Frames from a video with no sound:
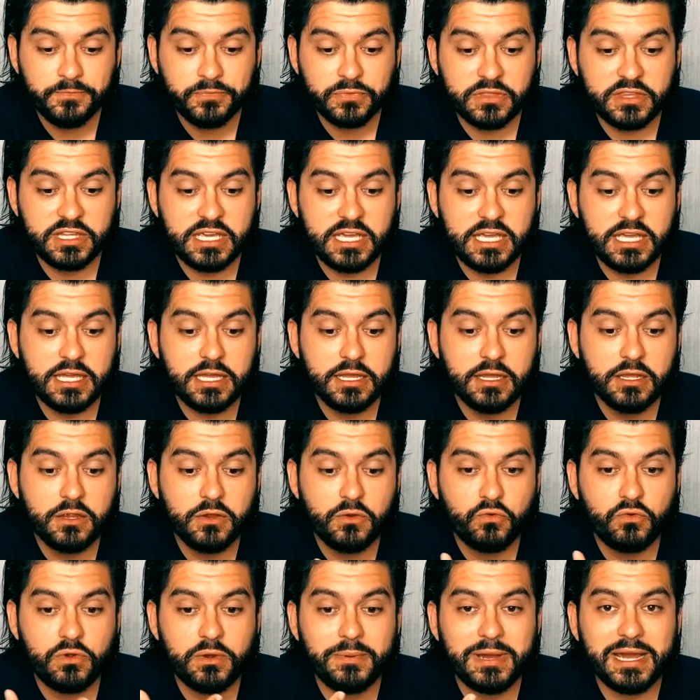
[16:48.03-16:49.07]
the
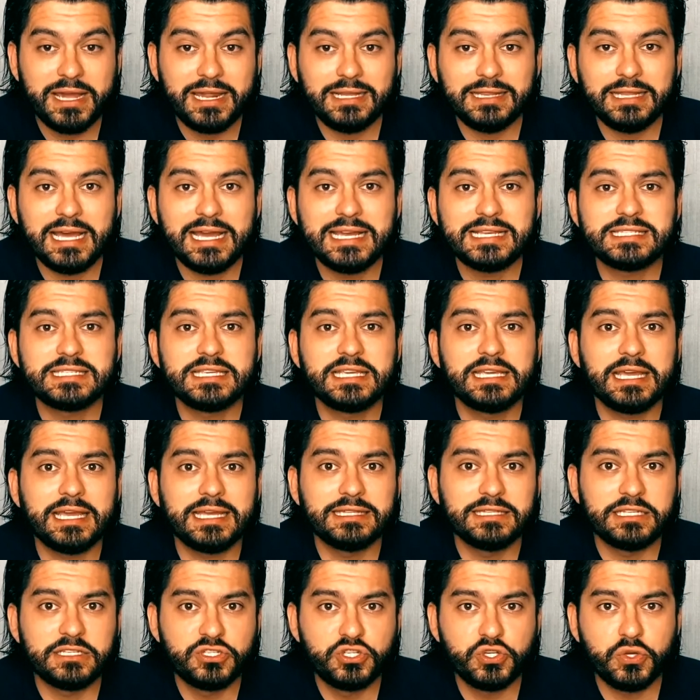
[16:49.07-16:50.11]
revitalizing
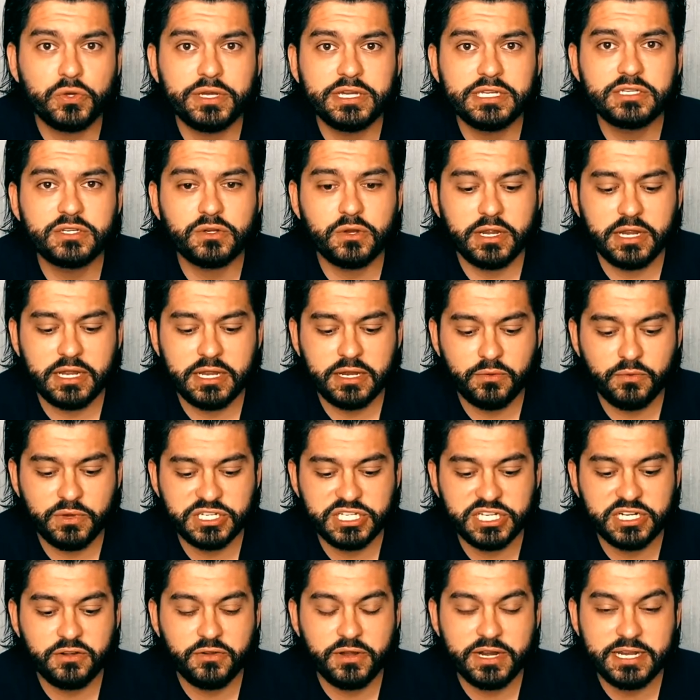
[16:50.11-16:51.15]
and the joint
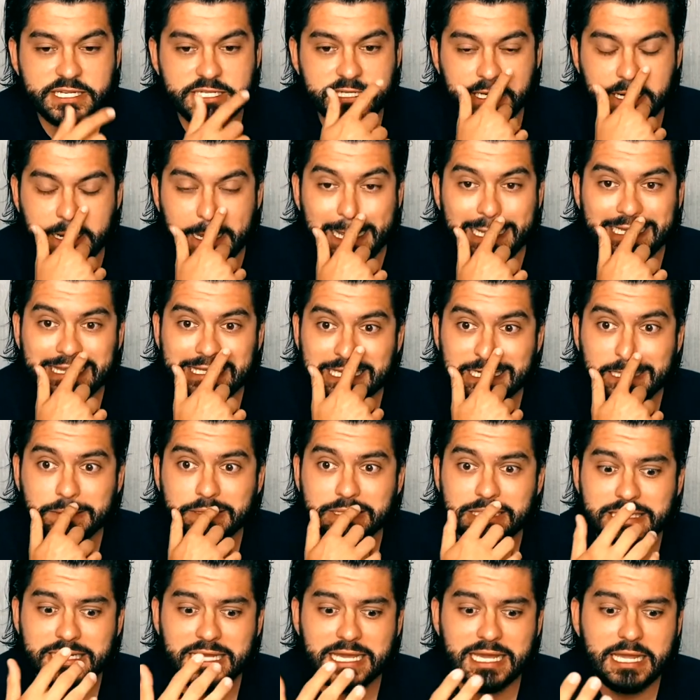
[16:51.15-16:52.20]
regeneration. At the end of
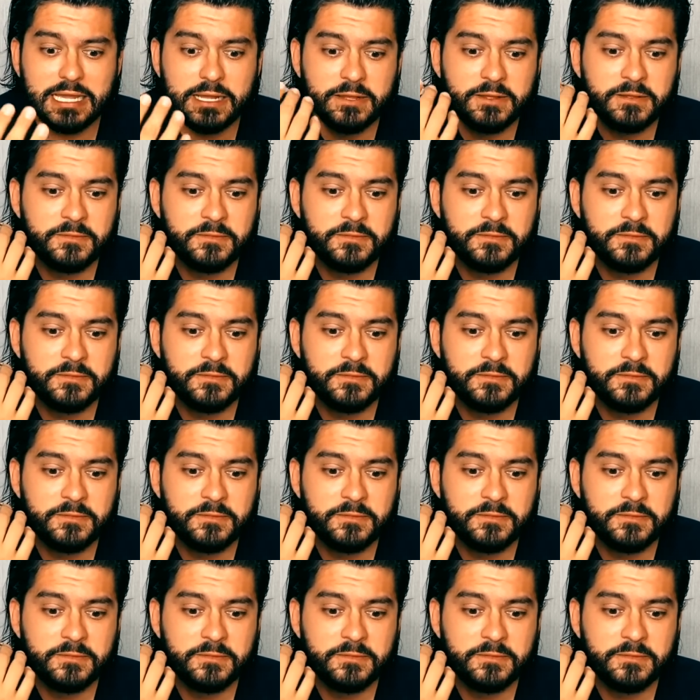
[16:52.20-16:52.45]
the day,